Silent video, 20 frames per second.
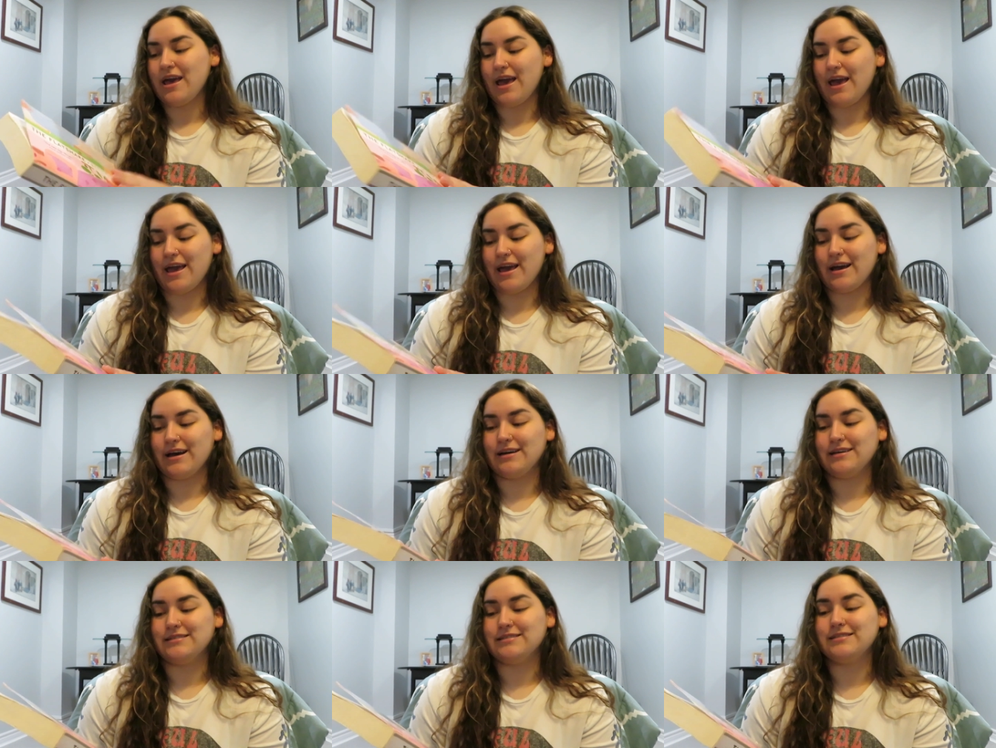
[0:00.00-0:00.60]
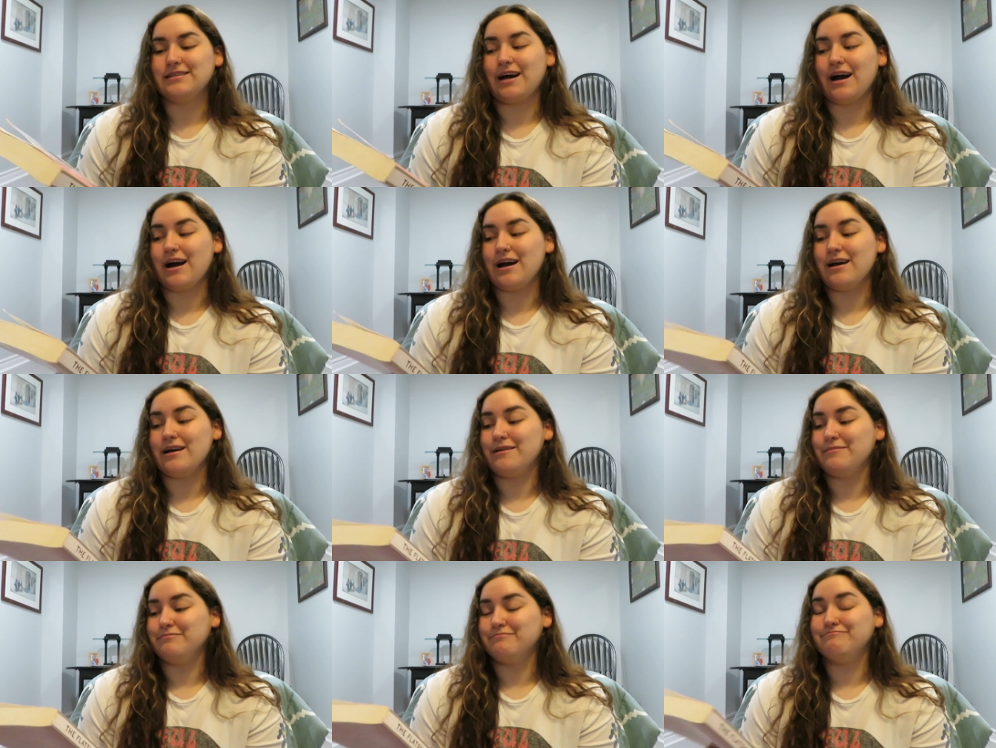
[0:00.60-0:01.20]
and
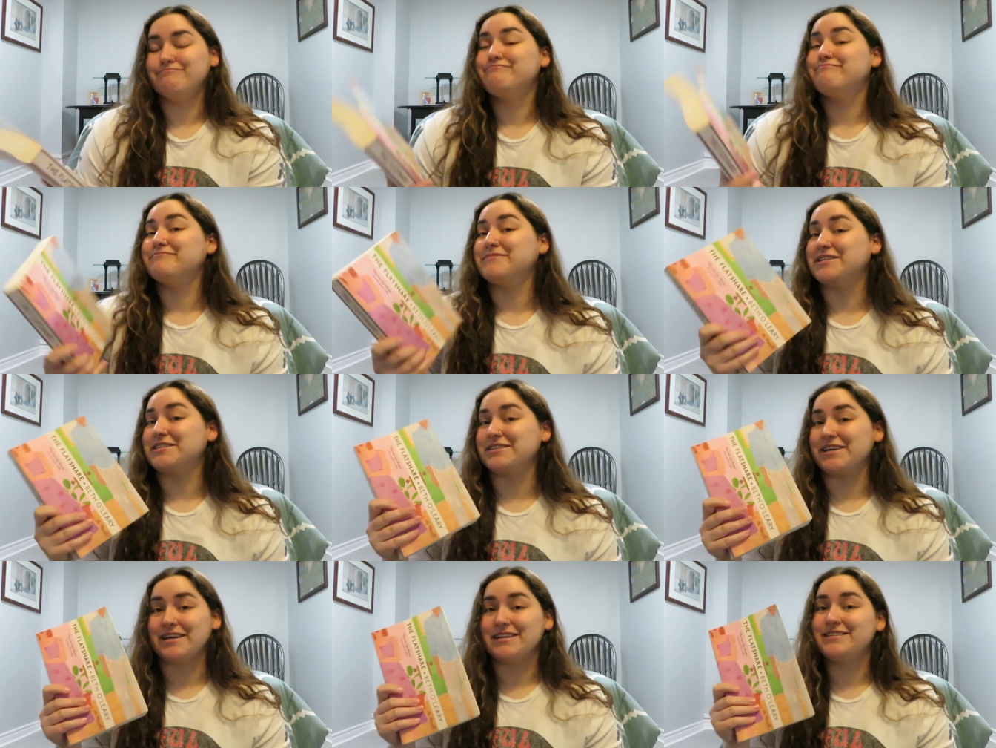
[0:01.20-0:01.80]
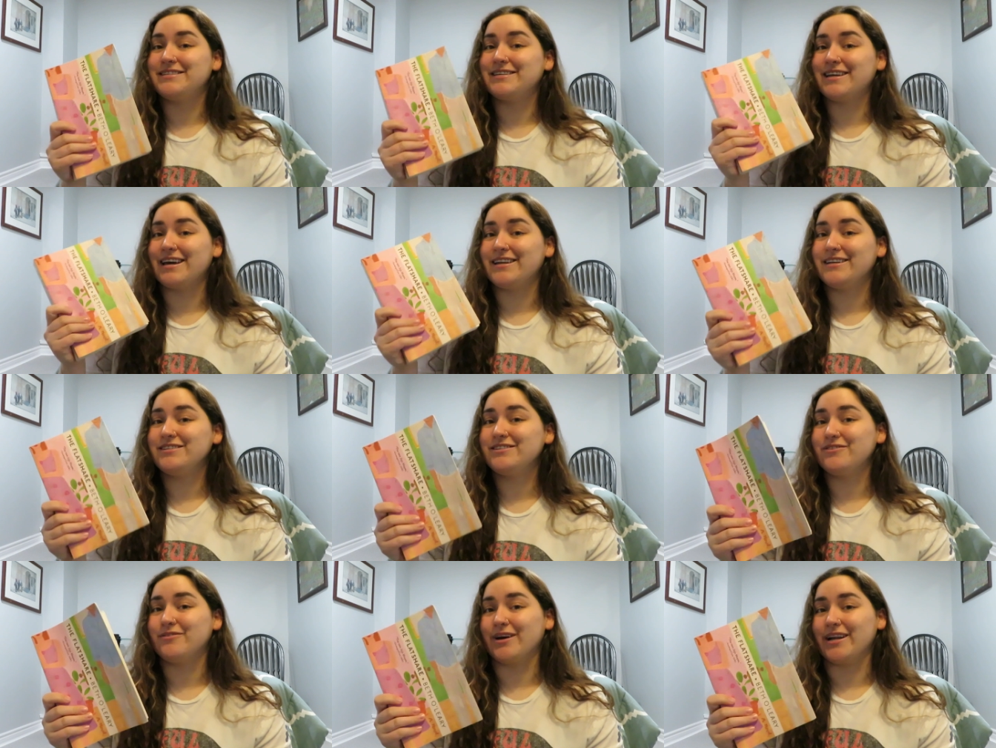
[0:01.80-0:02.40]
I'm excited to get
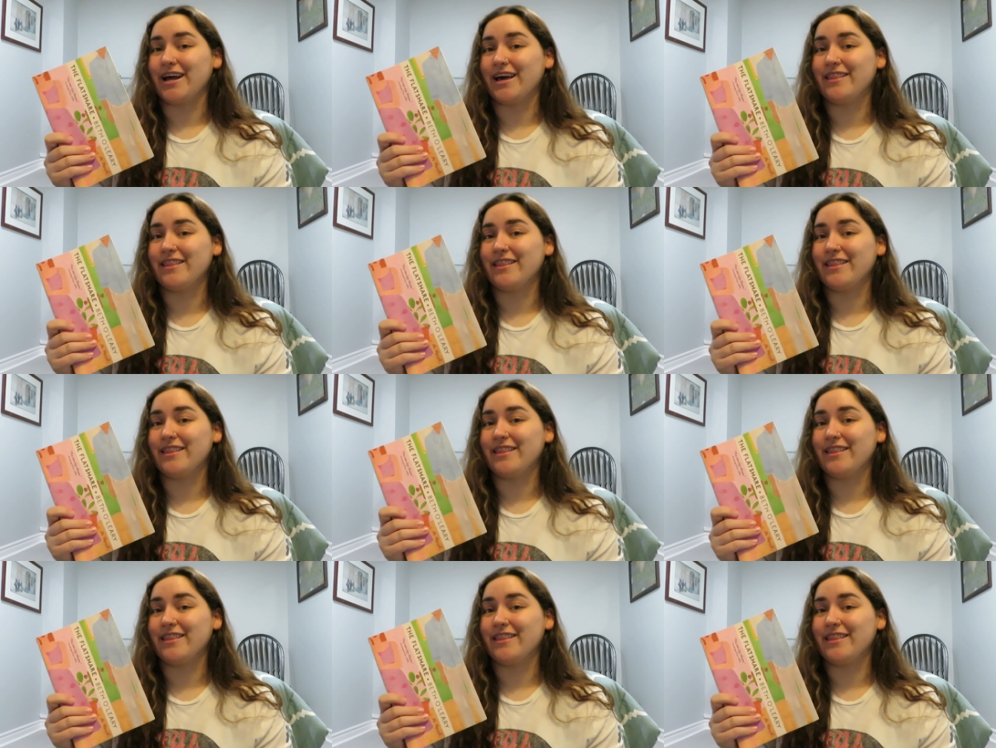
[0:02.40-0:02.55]
into it.